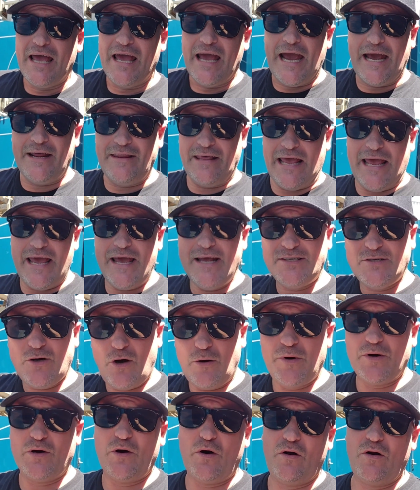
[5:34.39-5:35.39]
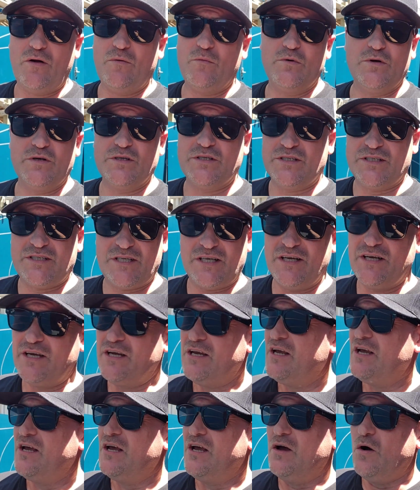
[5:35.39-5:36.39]
and the airtime I got was
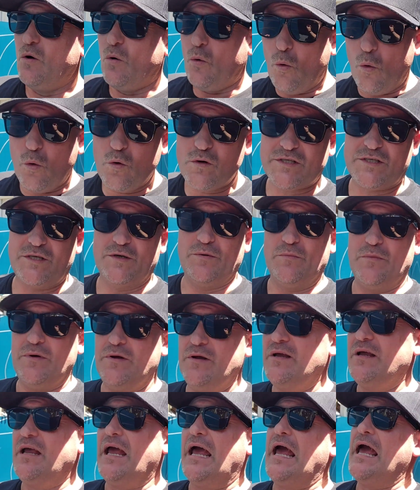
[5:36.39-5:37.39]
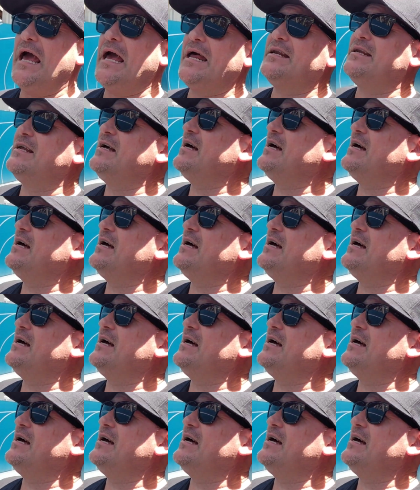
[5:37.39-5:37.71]
awesome. And